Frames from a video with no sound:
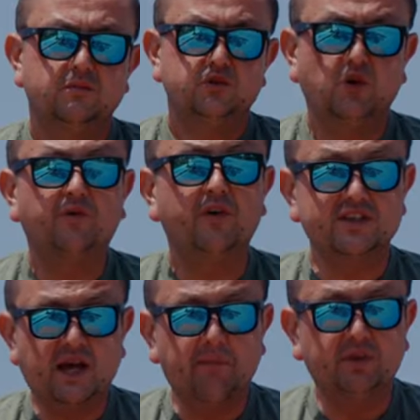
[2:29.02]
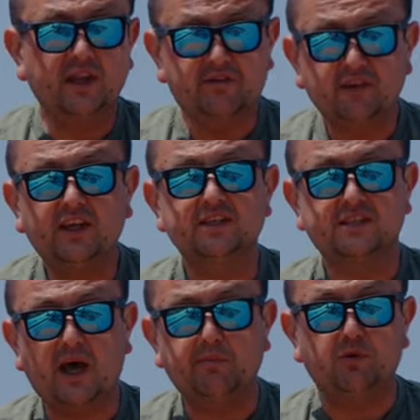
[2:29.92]
So for example, nothing can
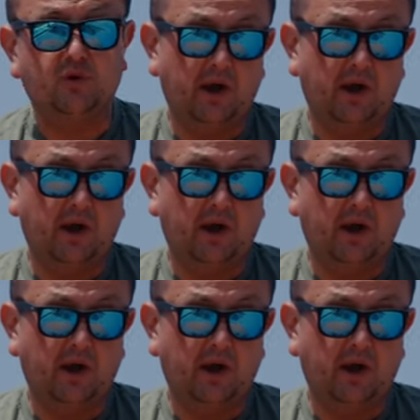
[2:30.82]
stop you.